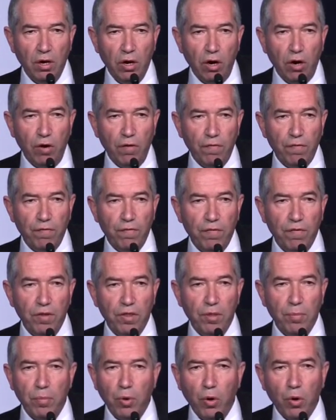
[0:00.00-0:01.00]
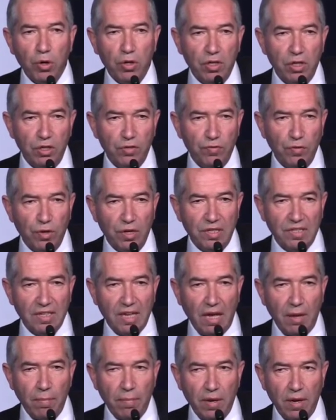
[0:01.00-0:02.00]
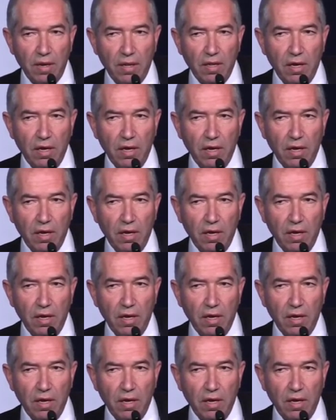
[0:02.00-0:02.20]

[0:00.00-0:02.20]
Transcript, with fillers: of the borders, for example.